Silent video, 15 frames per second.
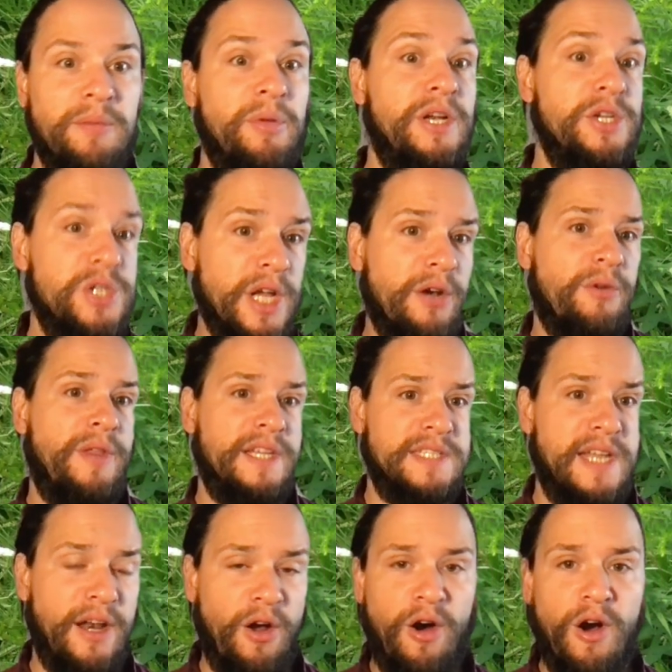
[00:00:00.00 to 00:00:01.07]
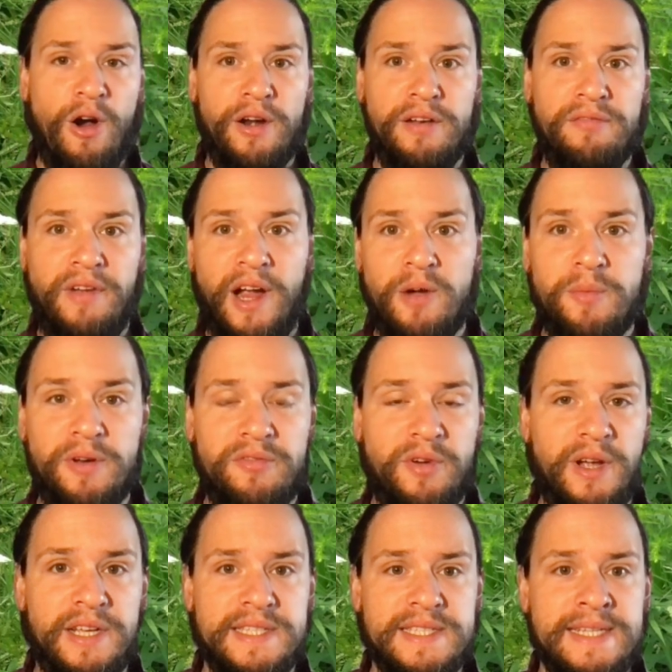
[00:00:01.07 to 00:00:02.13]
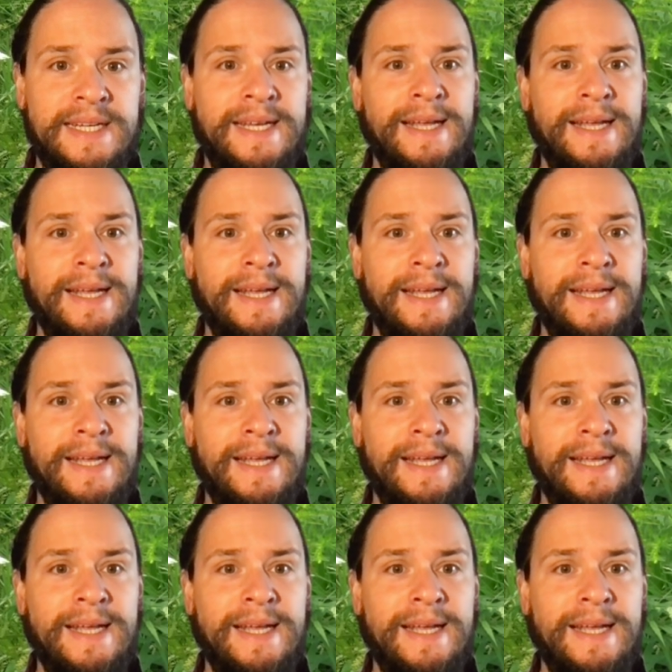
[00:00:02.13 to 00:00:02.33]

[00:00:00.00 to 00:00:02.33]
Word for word: but in general, that's not a hard environment for us.